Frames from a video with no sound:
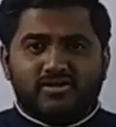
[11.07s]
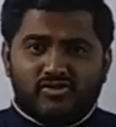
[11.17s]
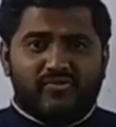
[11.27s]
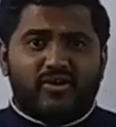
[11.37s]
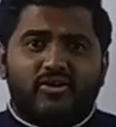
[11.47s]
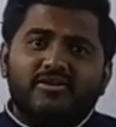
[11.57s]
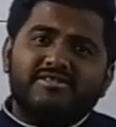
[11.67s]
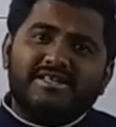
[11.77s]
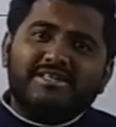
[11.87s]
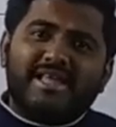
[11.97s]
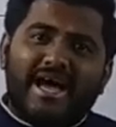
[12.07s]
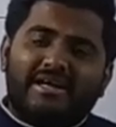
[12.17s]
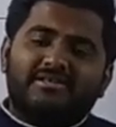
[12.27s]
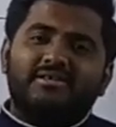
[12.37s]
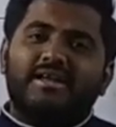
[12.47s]
So, if you have not seen
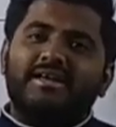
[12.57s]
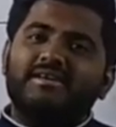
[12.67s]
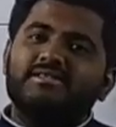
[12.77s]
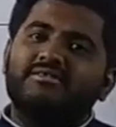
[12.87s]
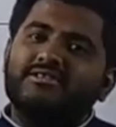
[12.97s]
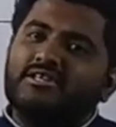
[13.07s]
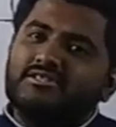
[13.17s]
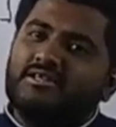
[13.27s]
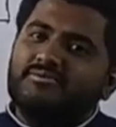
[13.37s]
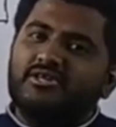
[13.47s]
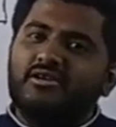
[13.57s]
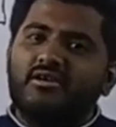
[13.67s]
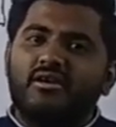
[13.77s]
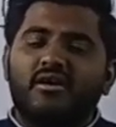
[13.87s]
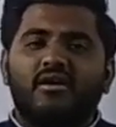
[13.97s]
that, the link is given in the description.
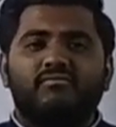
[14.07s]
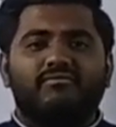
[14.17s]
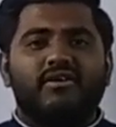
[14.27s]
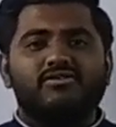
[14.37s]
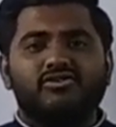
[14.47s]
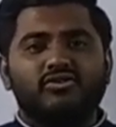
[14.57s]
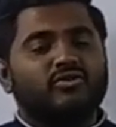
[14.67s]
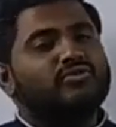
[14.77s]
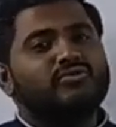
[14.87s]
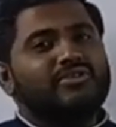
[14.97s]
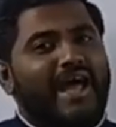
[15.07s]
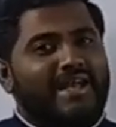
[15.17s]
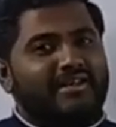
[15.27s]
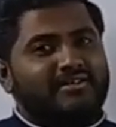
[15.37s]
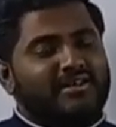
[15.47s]
First, go through
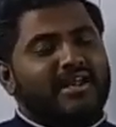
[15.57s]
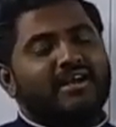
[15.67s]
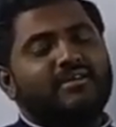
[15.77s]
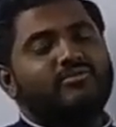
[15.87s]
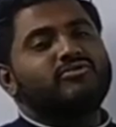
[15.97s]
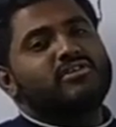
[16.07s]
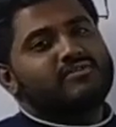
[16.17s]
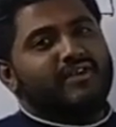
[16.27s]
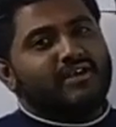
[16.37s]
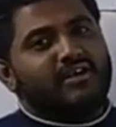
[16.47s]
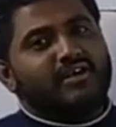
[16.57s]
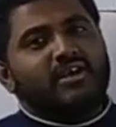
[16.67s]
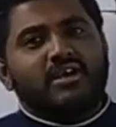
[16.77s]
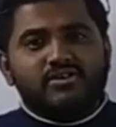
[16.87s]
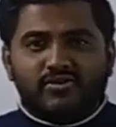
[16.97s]
that, then come to this one.
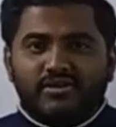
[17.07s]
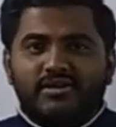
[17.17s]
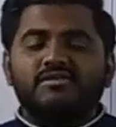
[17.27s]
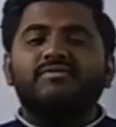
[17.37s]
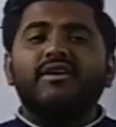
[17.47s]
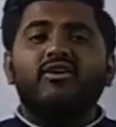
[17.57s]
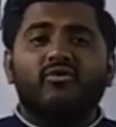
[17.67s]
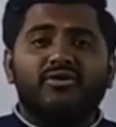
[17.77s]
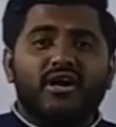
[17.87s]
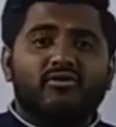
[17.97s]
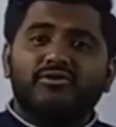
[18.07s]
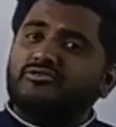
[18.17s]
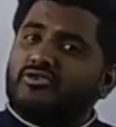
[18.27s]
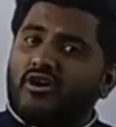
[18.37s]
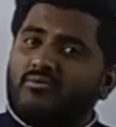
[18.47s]
So, in this video, we are going
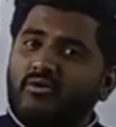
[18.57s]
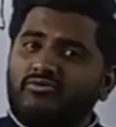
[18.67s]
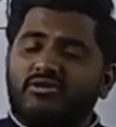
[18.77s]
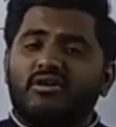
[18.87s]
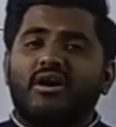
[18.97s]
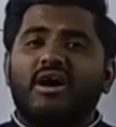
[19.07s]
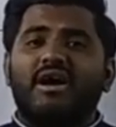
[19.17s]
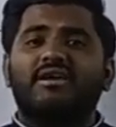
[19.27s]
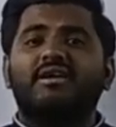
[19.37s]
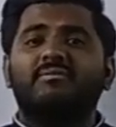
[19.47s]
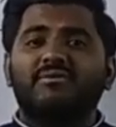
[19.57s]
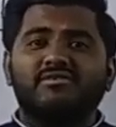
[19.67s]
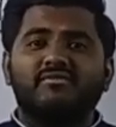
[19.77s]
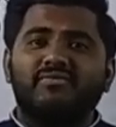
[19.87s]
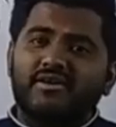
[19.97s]
to talk about
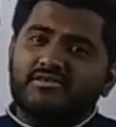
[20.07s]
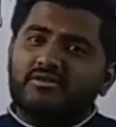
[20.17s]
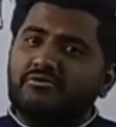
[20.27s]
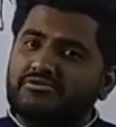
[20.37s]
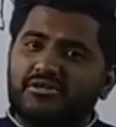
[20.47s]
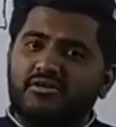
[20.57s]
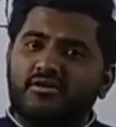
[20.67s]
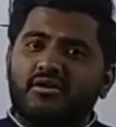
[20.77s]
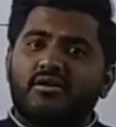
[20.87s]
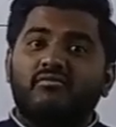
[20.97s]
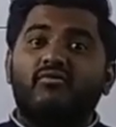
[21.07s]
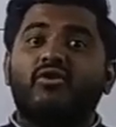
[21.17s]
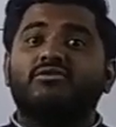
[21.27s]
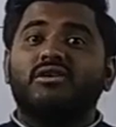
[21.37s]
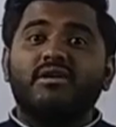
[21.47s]
100% fixed question
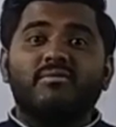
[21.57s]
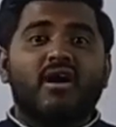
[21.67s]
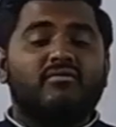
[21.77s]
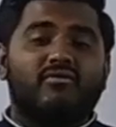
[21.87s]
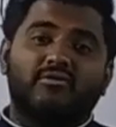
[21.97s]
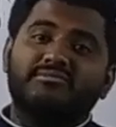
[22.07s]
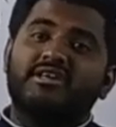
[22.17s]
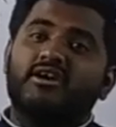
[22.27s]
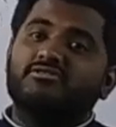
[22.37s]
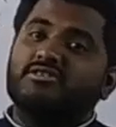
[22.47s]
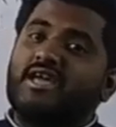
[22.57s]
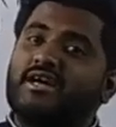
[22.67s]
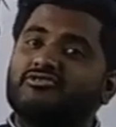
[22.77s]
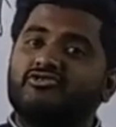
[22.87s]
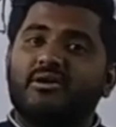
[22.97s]
for 3 mark from the Redox
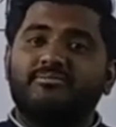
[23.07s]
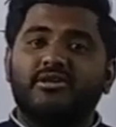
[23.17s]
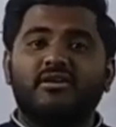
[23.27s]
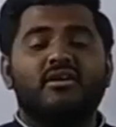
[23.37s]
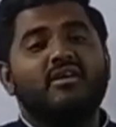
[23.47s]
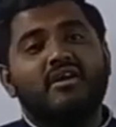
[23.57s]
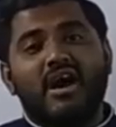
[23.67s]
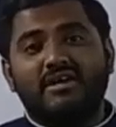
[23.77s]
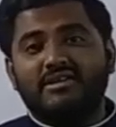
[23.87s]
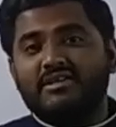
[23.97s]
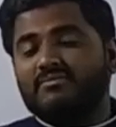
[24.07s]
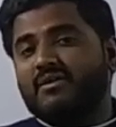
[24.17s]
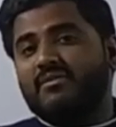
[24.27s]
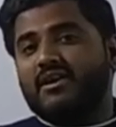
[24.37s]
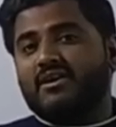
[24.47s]
reaction chapter. Either it
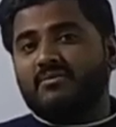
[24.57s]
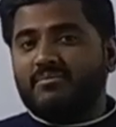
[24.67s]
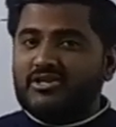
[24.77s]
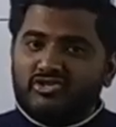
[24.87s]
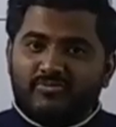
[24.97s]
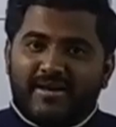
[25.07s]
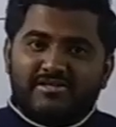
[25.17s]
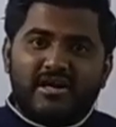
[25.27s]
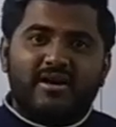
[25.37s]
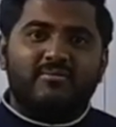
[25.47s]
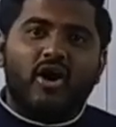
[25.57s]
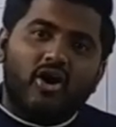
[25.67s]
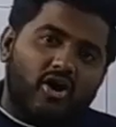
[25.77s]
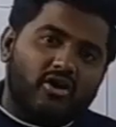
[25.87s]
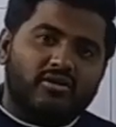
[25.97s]
may be a midterm exam
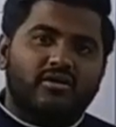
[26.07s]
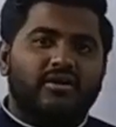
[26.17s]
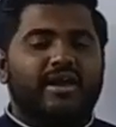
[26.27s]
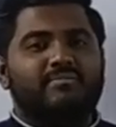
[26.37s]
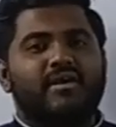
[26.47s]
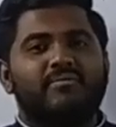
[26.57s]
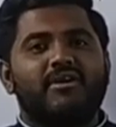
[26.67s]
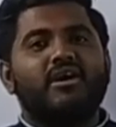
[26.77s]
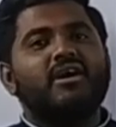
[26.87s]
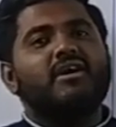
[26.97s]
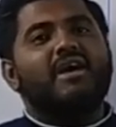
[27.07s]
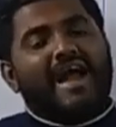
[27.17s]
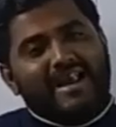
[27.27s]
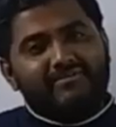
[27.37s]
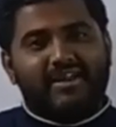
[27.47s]
or it may be a
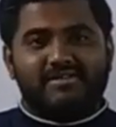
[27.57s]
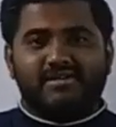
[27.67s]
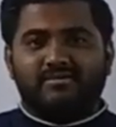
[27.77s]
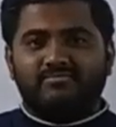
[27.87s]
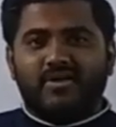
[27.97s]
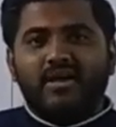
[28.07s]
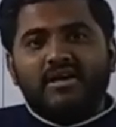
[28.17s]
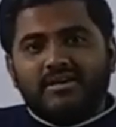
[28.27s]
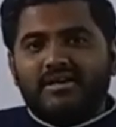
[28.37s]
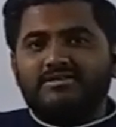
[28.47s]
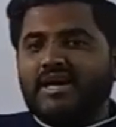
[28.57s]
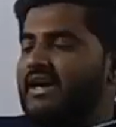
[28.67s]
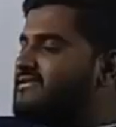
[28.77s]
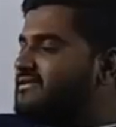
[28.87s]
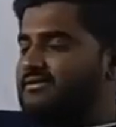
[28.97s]
annual exam. Yes,
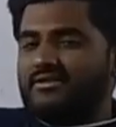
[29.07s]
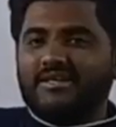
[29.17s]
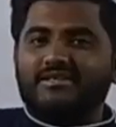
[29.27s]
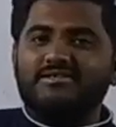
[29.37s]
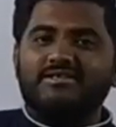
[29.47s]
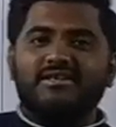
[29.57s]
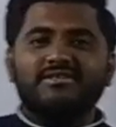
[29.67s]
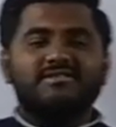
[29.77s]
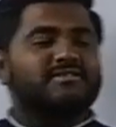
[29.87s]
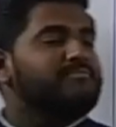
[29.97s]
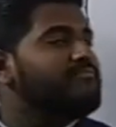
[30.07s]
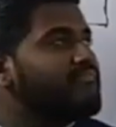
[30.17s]
guys, let us discuss.